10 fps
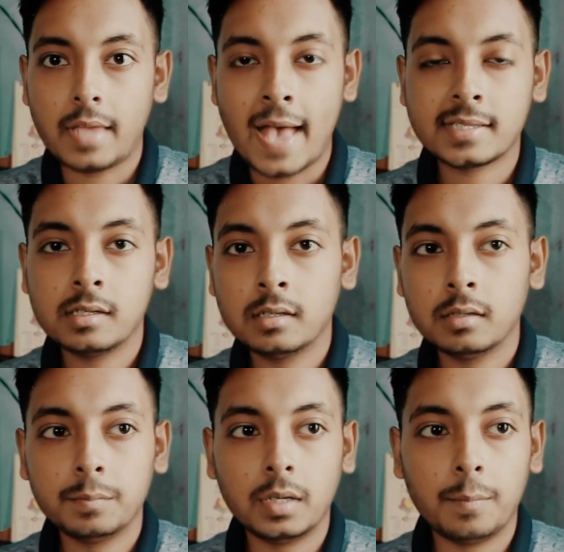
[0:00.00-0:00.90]
as
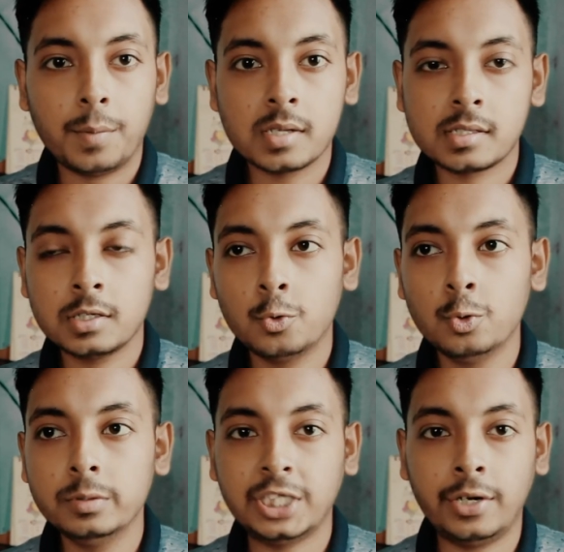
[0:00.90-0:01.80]
a person
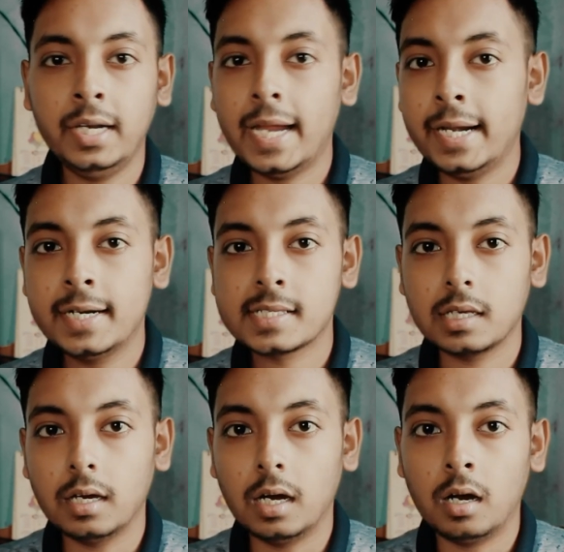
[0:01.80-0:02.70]
who generally
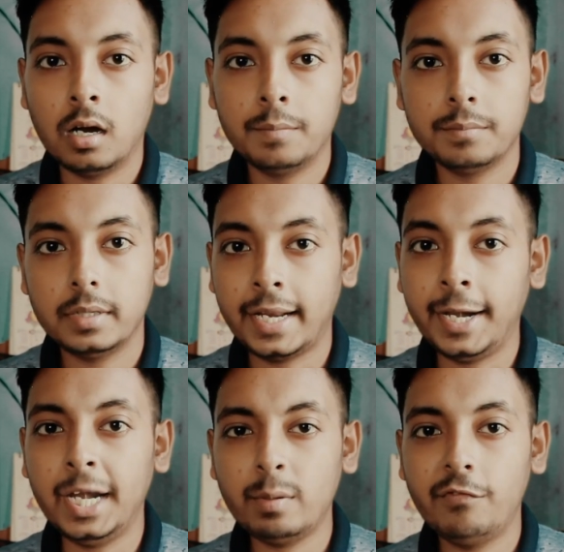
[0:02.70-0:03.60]
edits
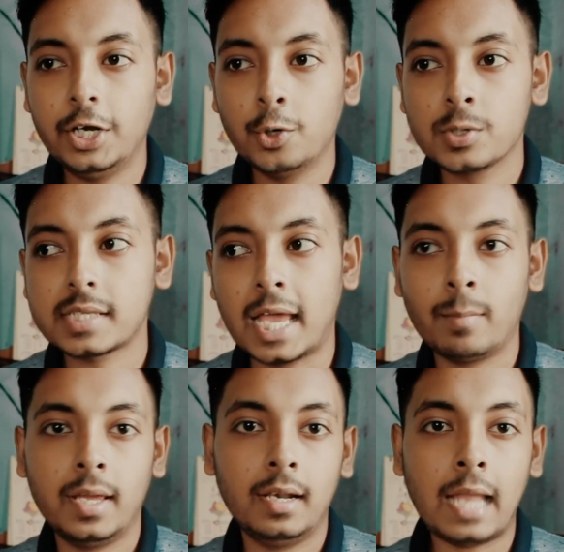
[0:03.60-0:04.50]
1080p videos,
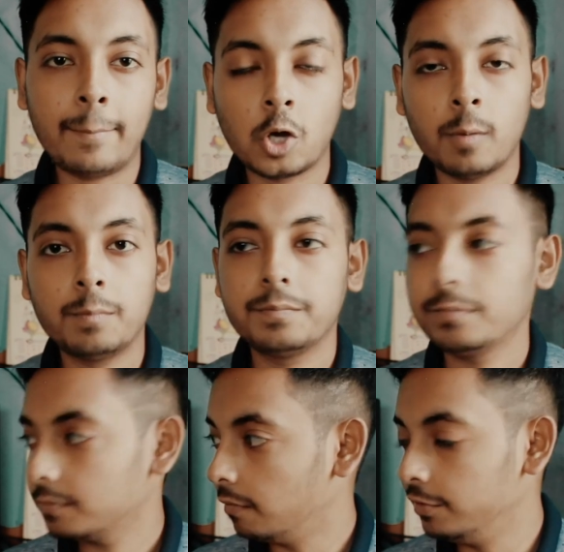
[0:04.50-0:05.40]
and my laptop,
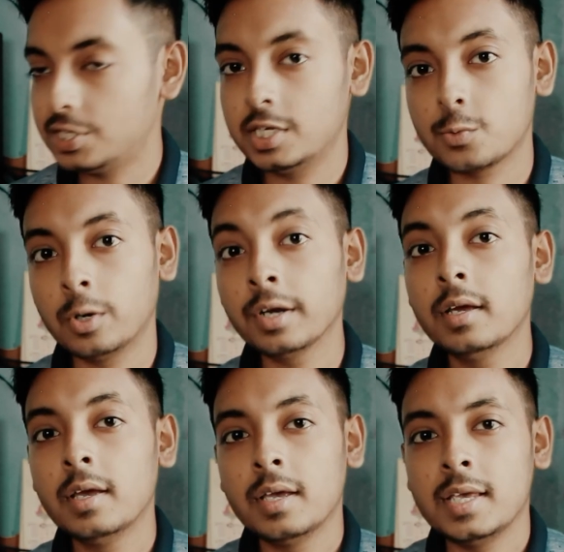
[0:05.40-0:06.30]
which is this one,
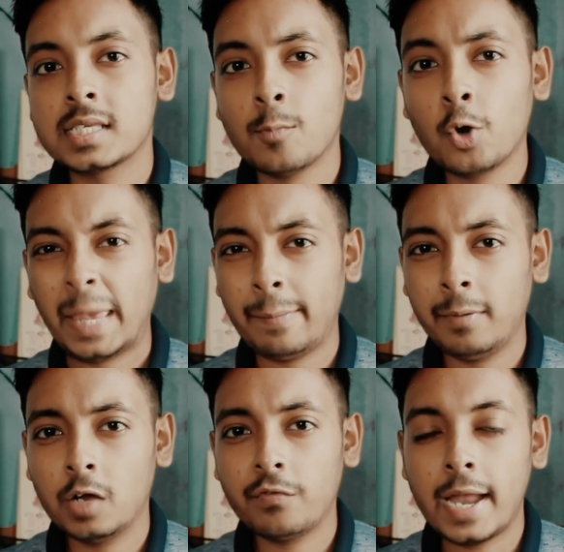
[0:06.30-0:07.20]
is more
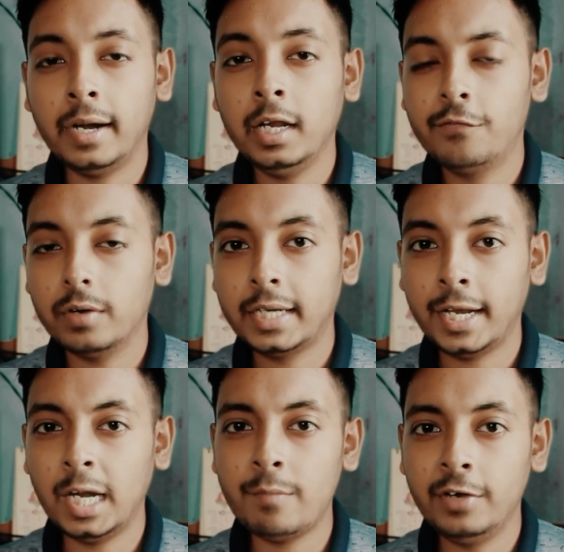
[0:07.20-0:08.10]
capable of editing
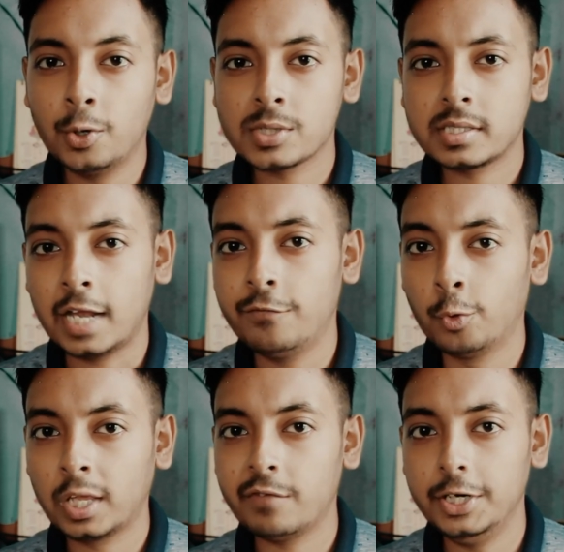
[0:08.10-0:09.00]
1080p videos than
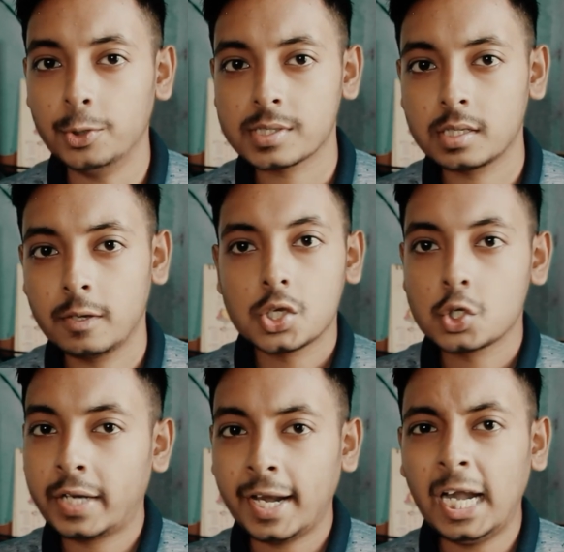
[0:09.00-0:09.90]
4K videos.
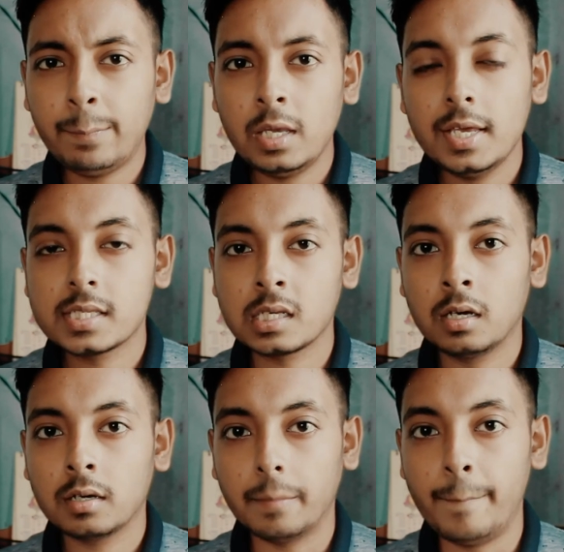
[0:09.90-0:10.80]
So 1080p is
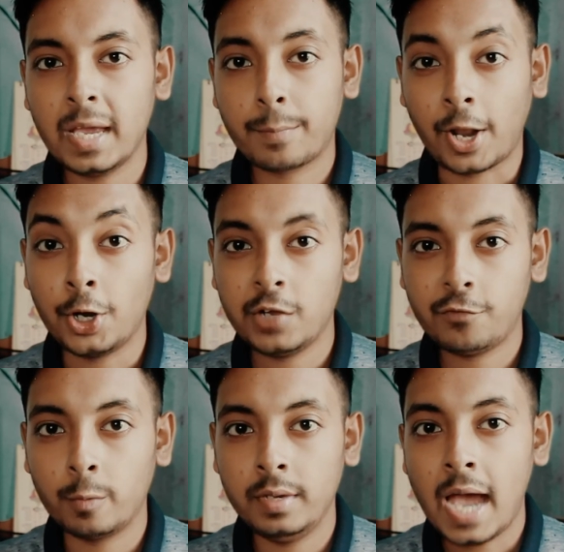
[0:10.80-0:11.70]
a big priority
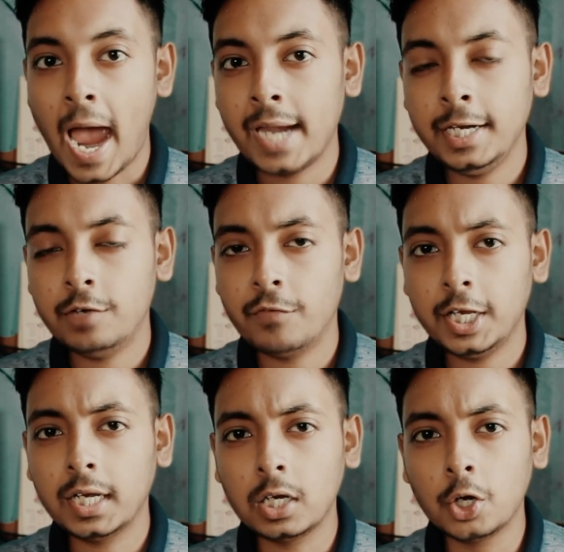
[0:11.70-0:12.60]
for me. I need
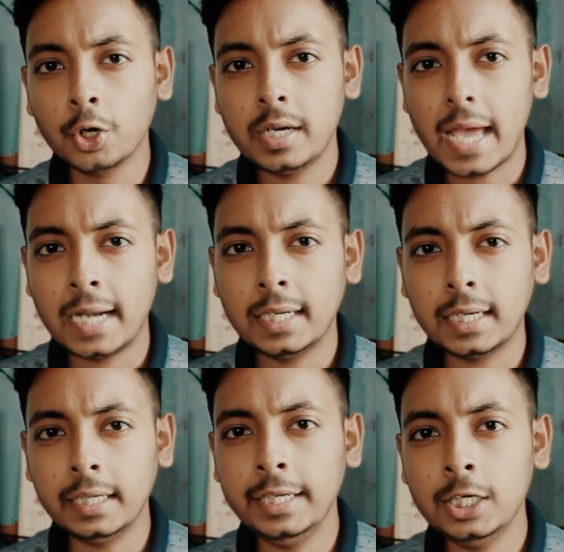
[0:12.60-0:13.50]
very good
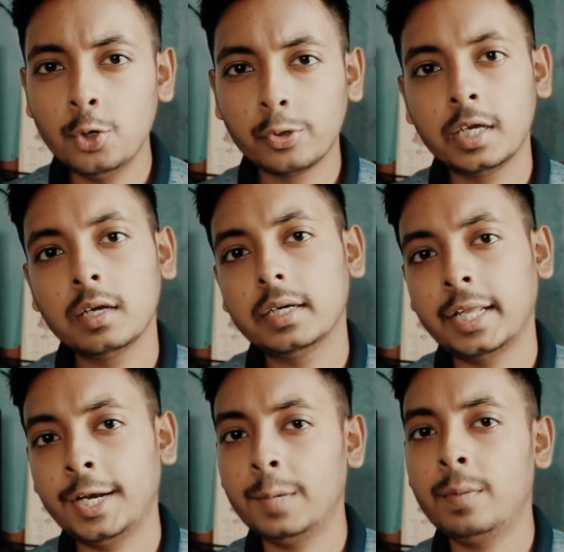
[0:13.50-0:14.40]
and clean looking
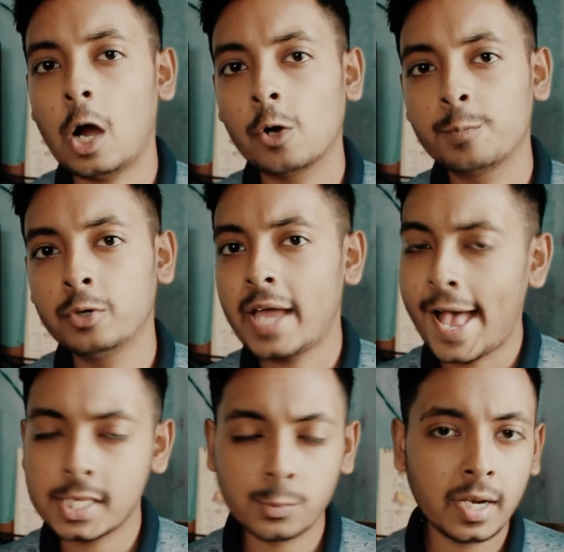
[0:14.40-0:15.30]
1080p output,
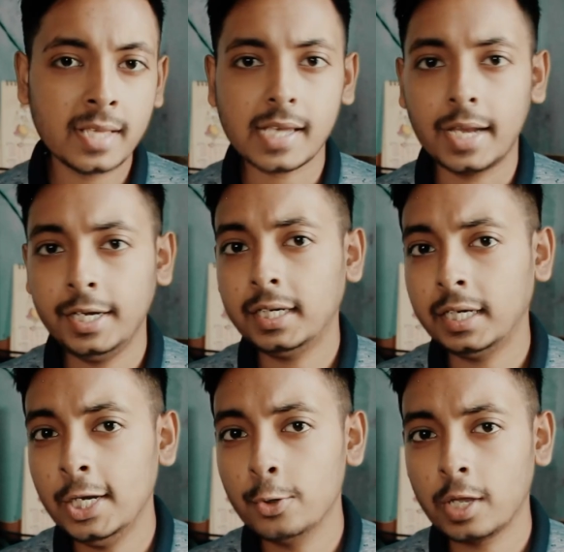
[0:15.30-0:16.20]
as well as I need
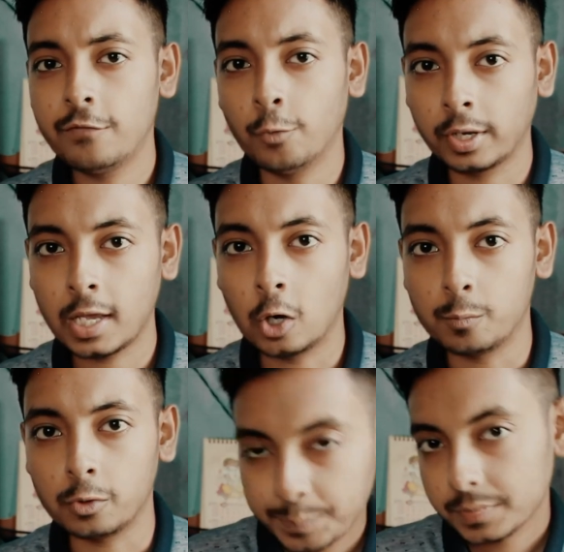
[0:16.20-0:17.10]
clean looking 4K
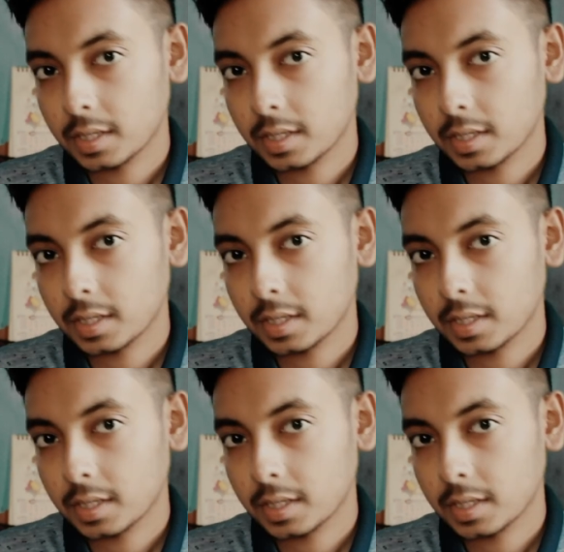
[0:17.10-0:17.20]
output.